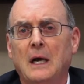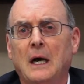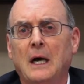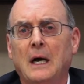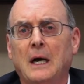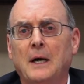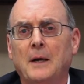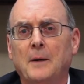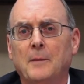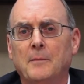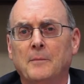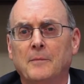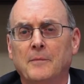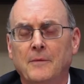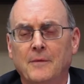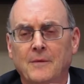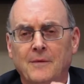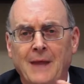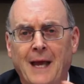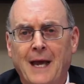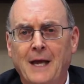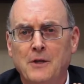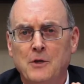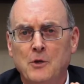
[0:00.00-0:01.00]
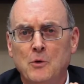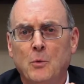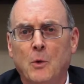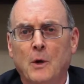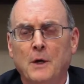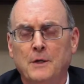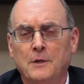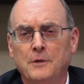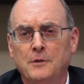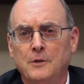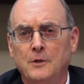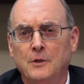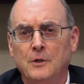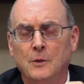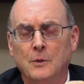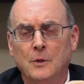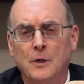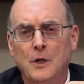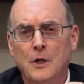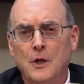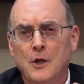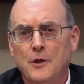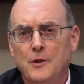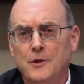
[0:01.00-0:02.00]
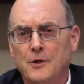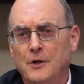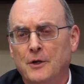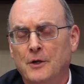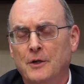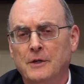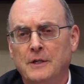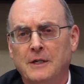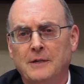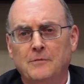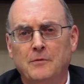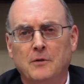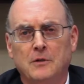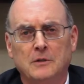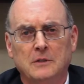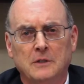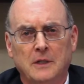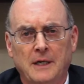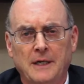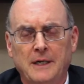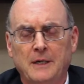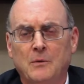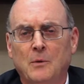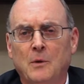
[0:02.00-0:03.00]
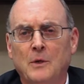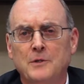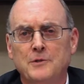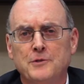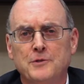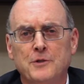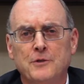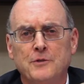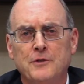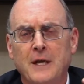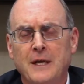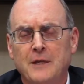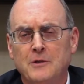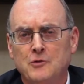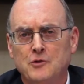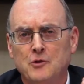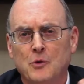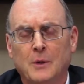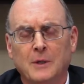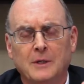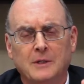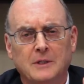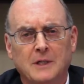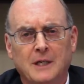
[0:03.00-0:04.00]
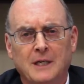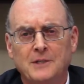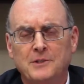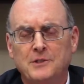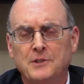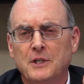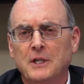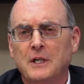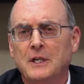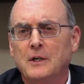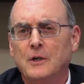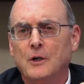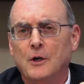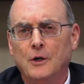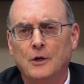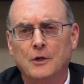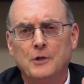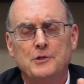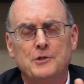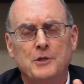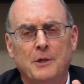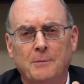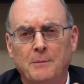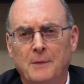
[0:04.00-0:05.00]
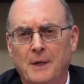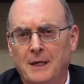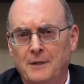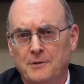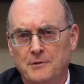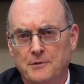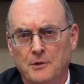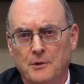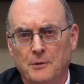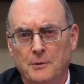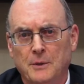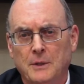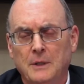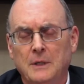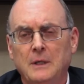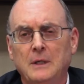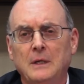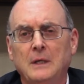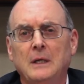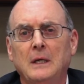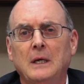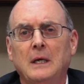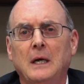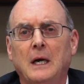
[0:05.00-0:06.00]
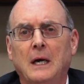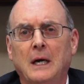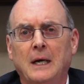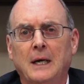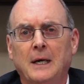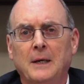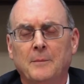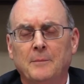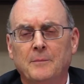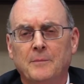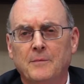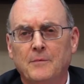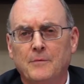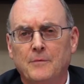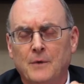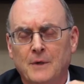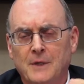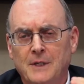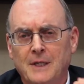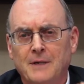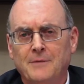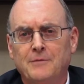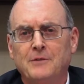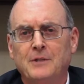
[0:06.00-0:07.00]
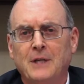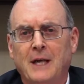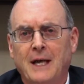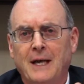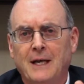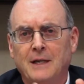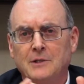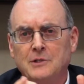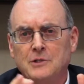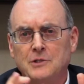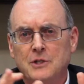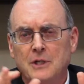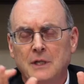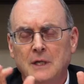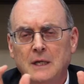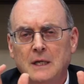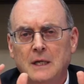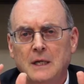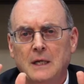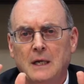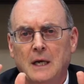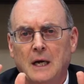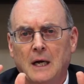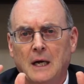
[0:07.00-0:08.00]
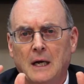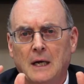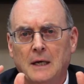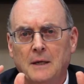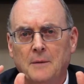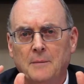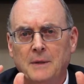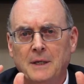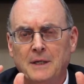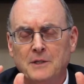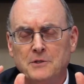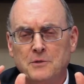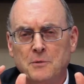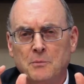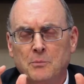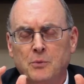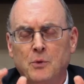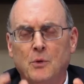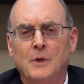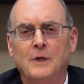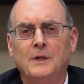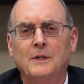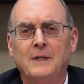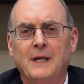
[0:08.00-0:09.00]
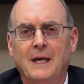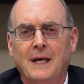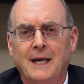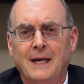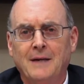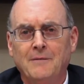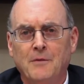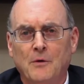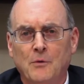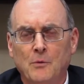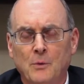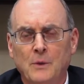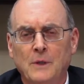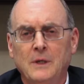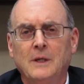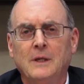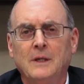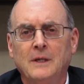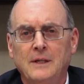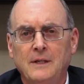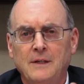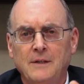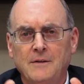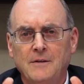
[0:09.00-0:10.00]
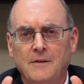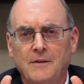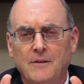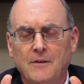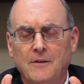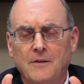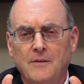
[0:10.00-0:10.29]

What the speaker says: That you want to do. Third, if your client wants to take shortcuts, urge them not to. For gift tax, it's important to have a really